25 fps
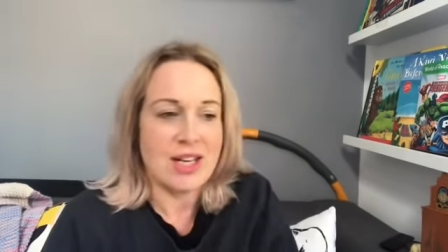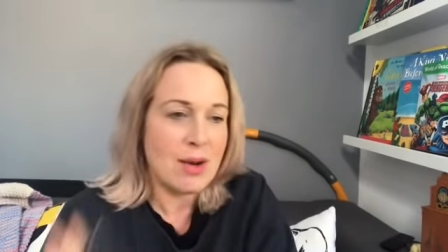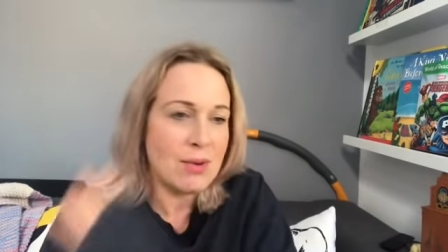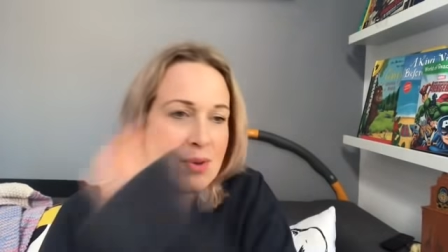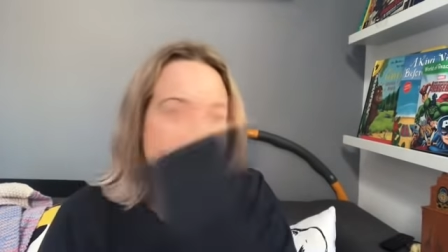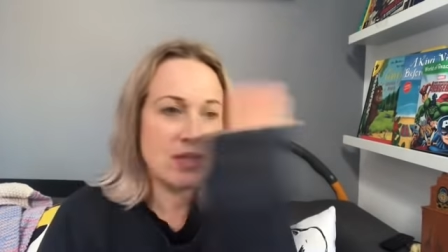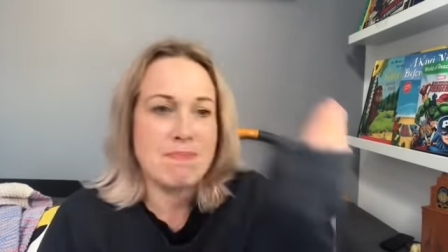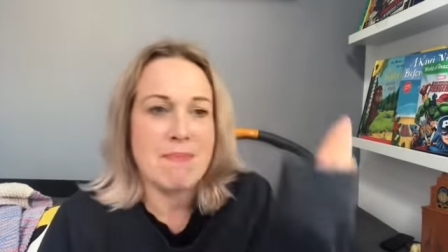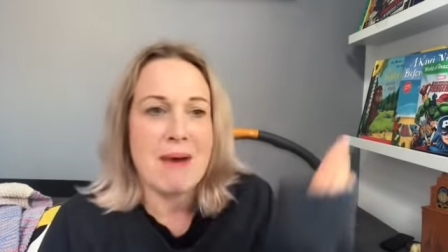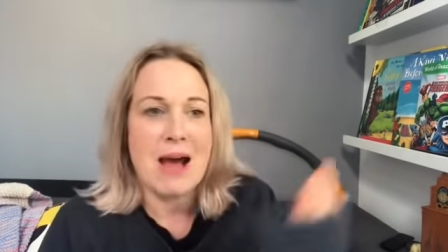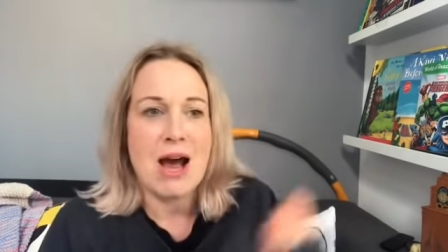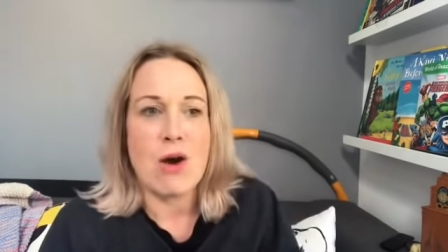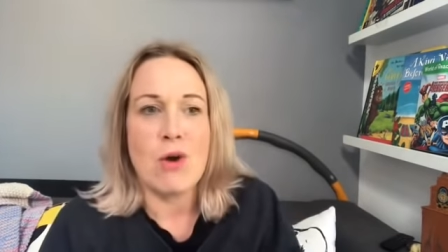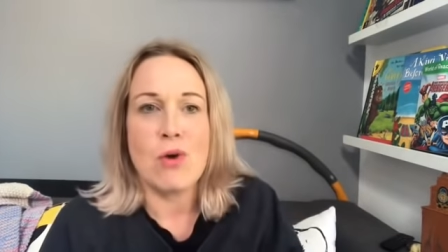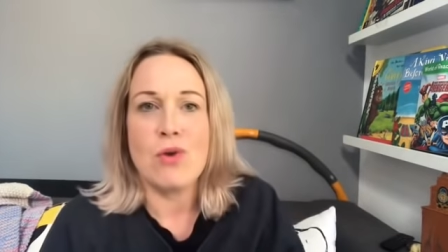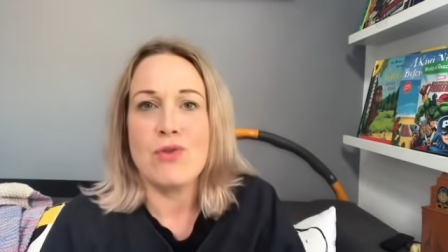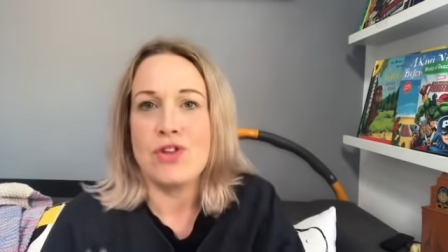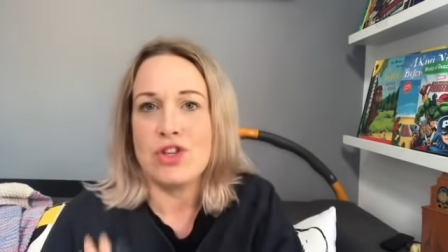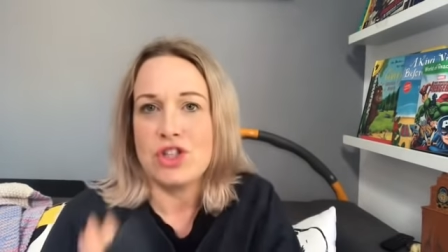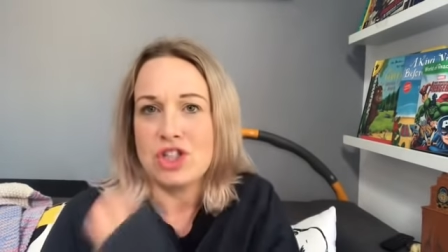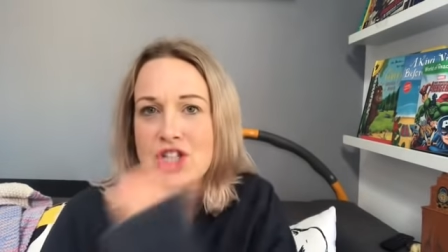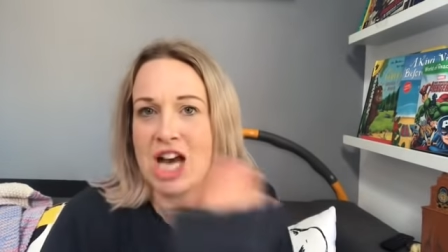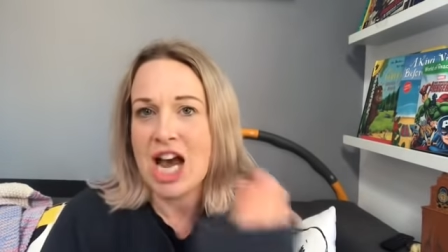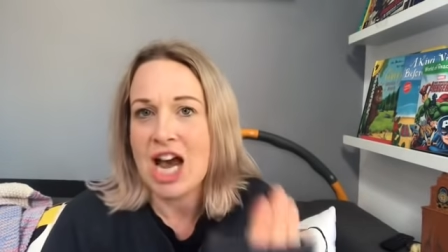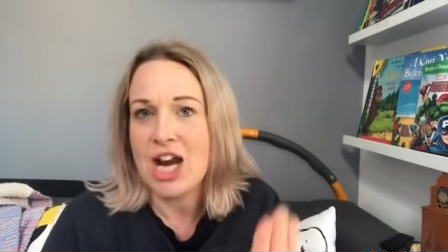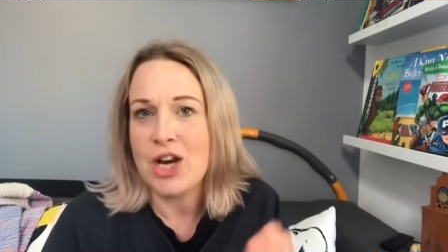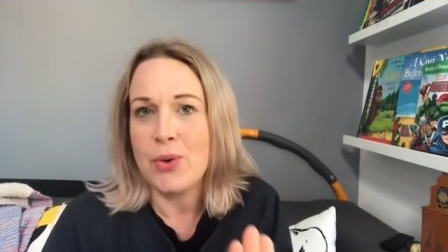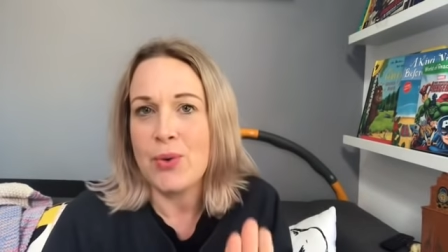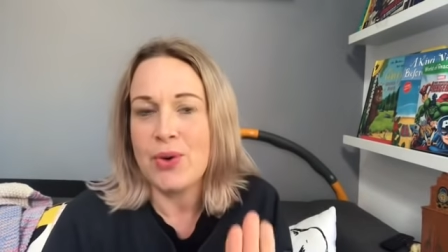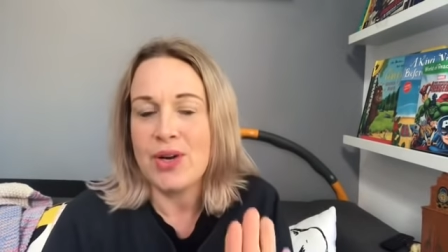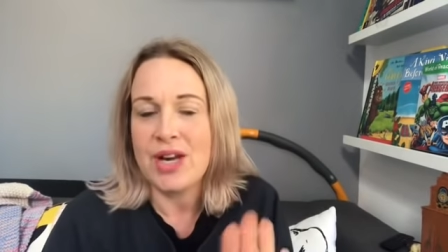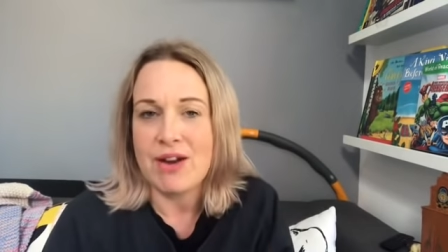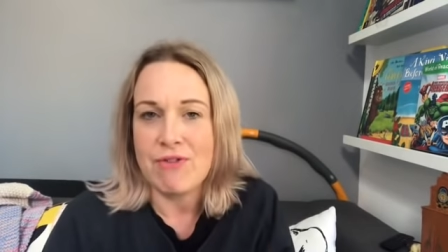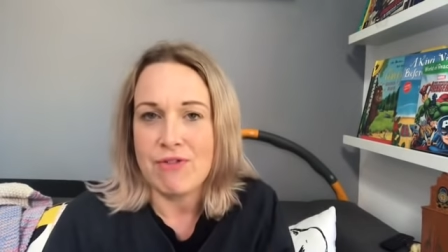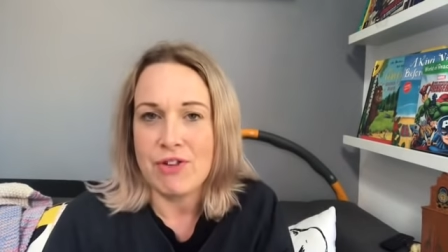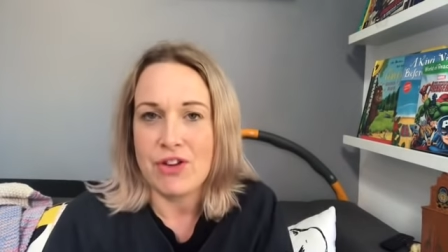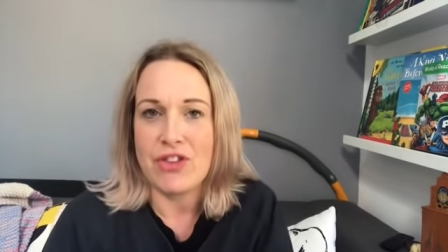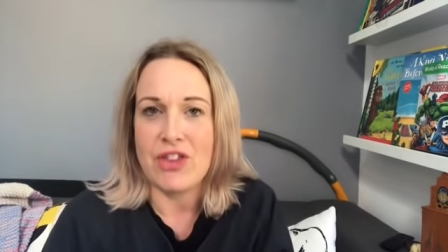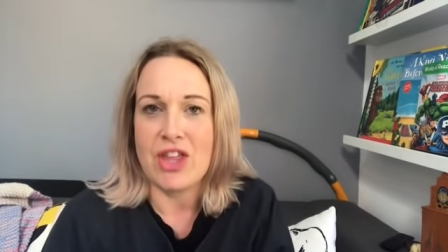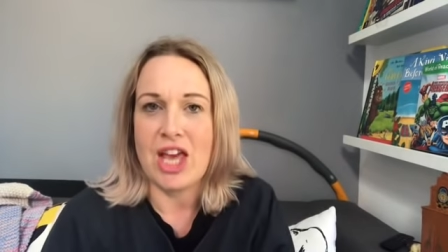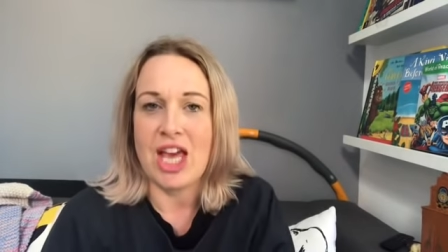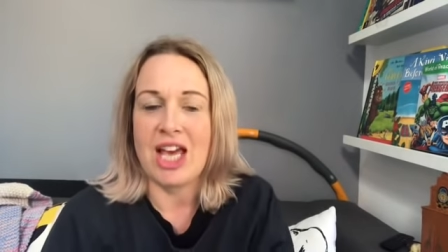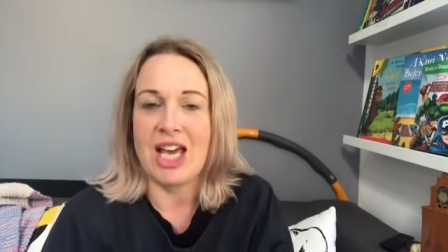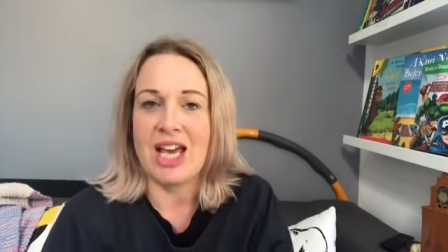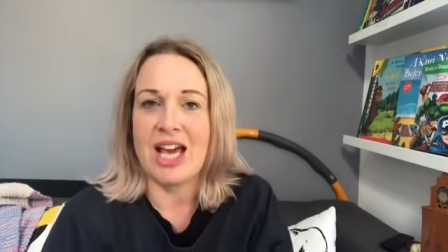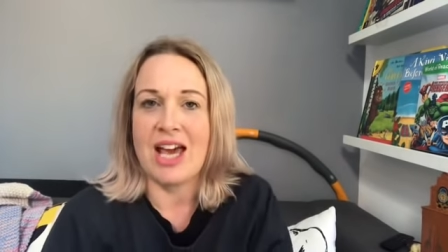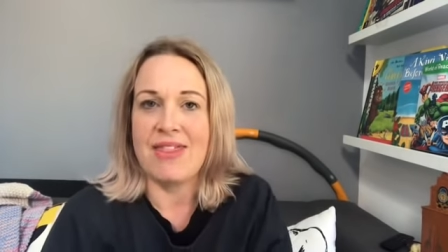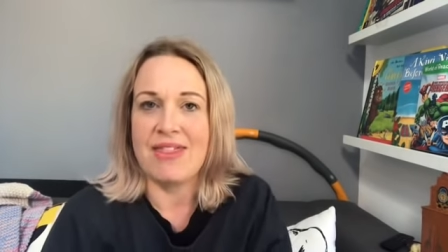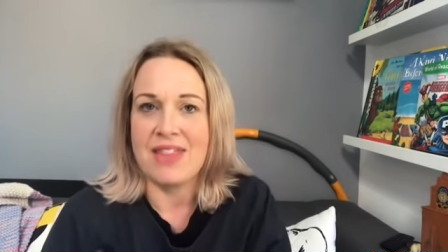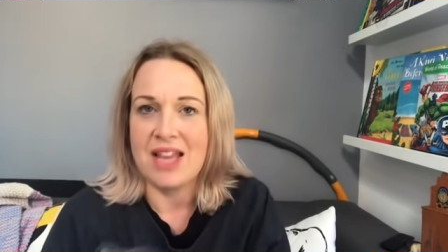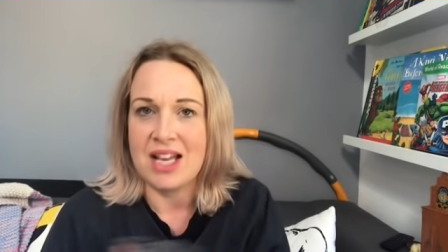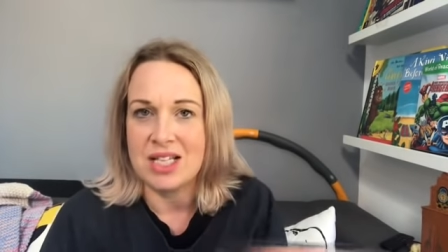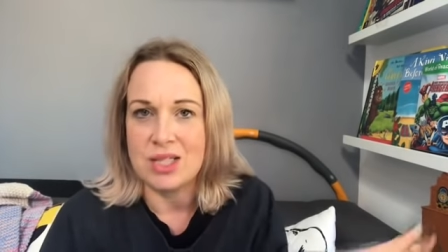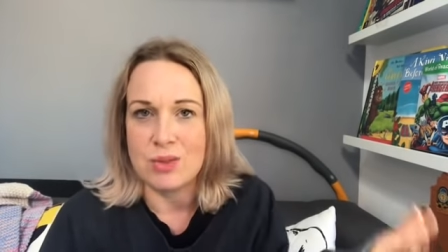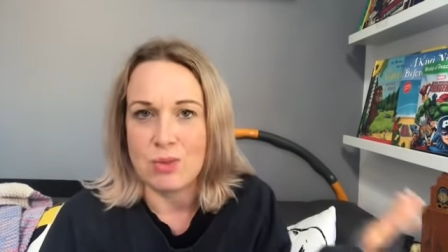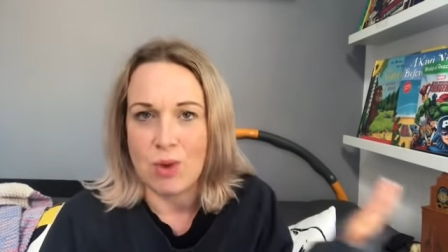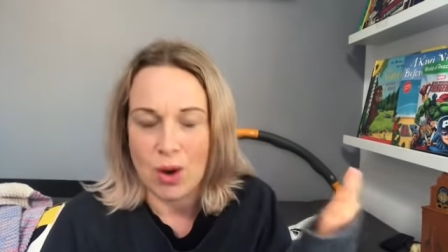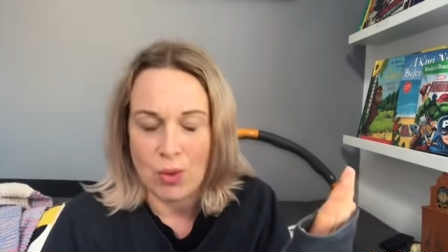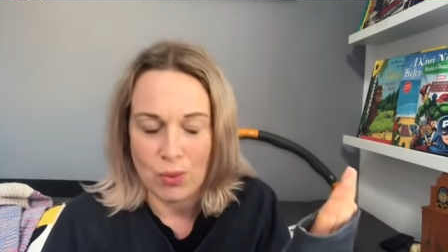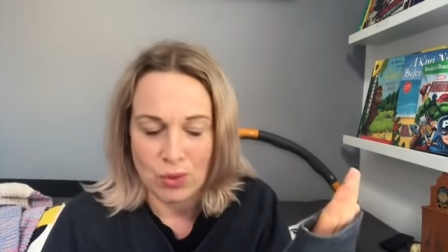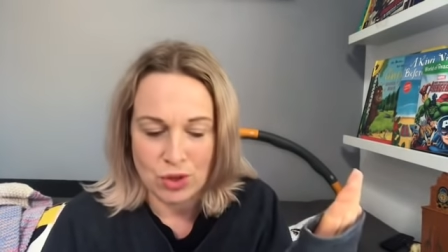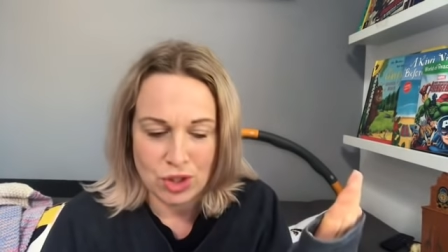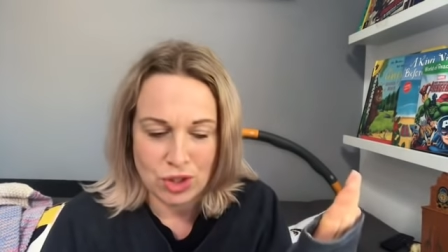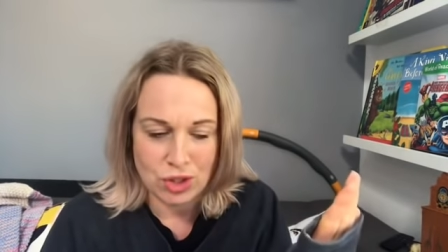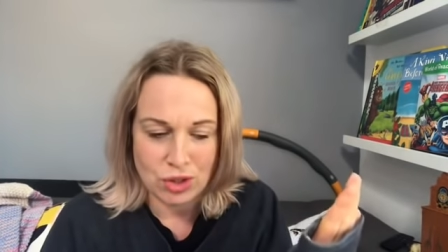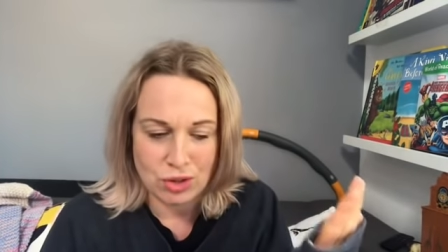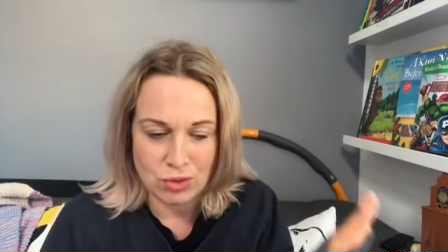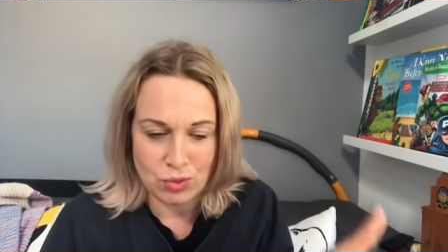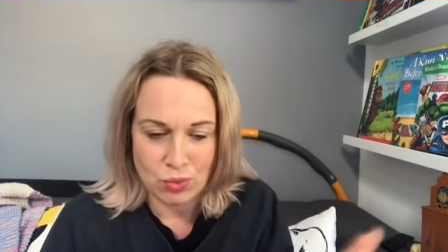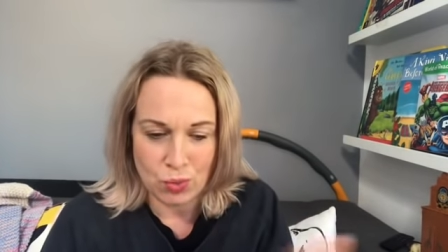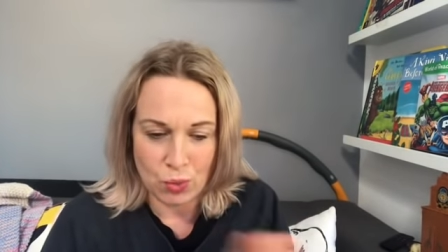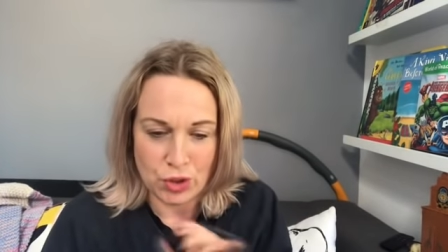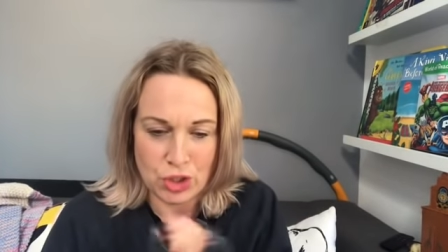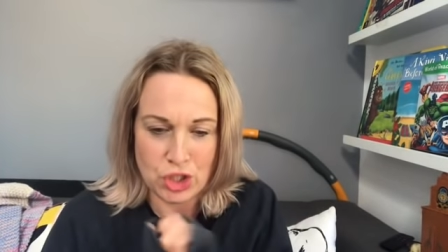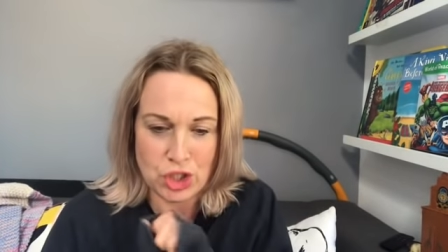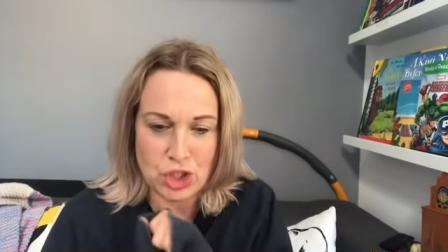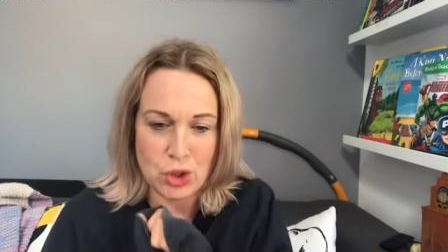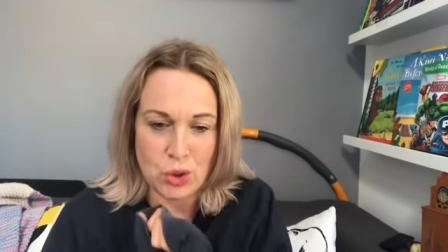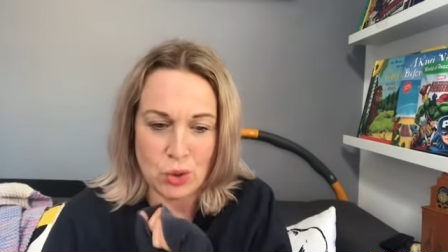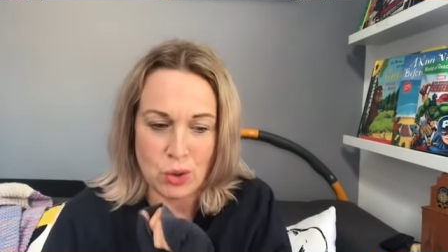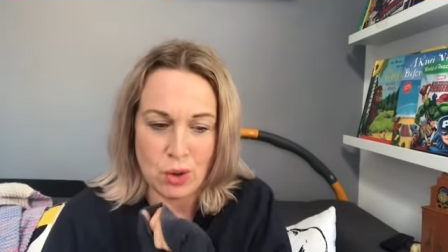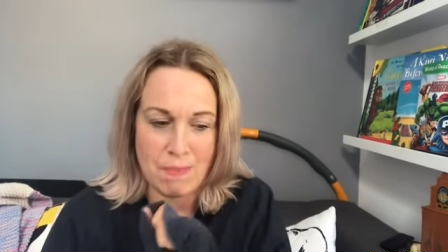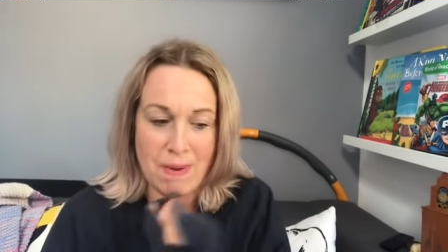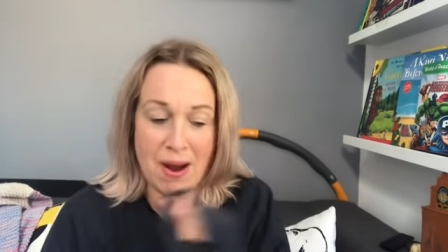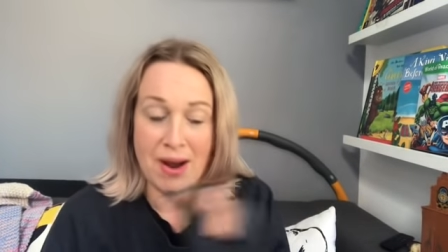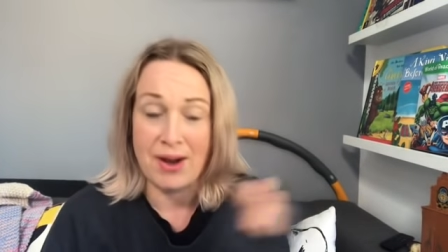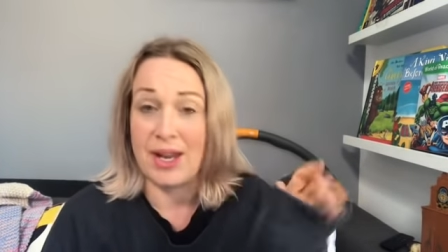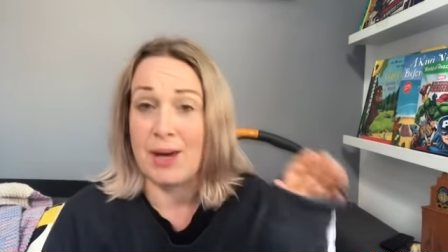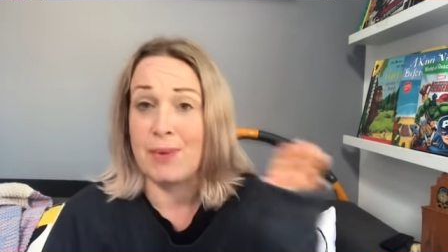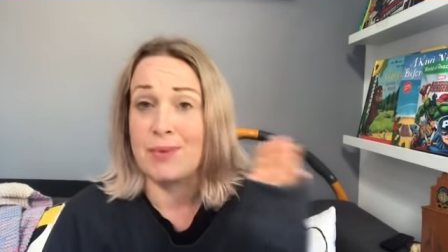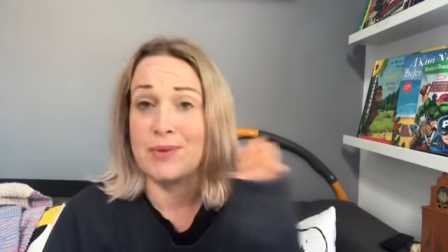That was about the channel and everything, and that's why I want, wanted to talk about it.